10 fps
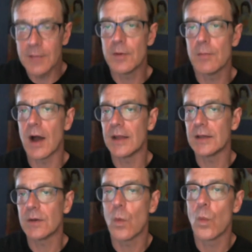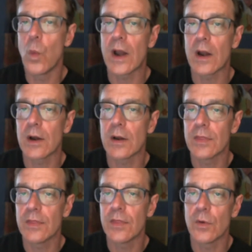in mind where
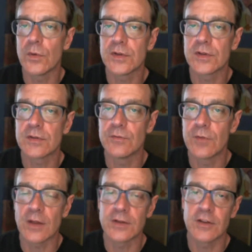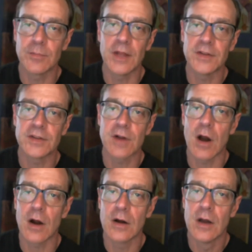those relative places
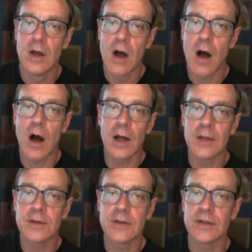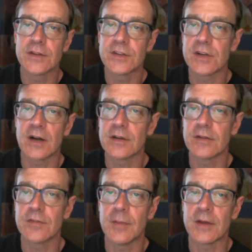are on this chart
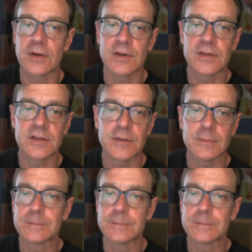of the metric system.